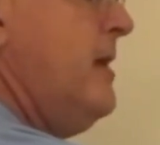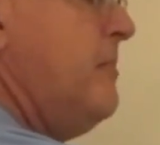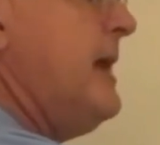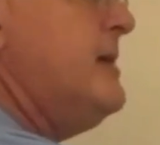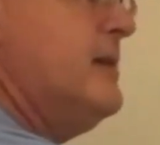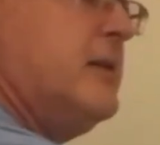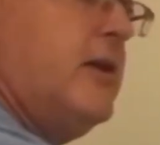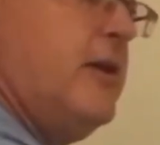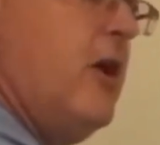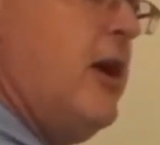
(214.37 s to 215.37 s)
bases
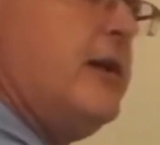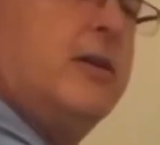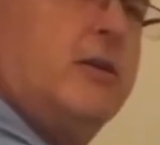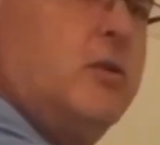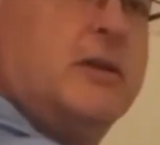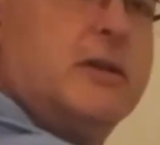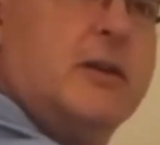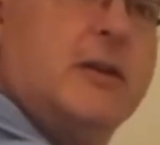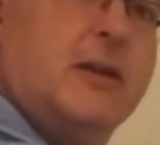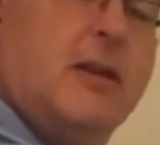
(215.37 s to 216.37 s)
are not
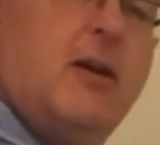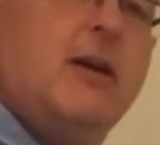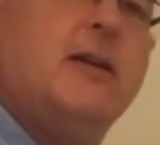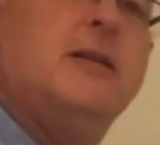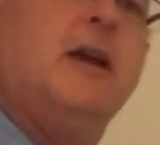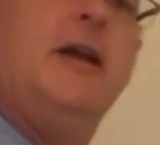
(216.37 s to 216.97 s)
horizontal lines,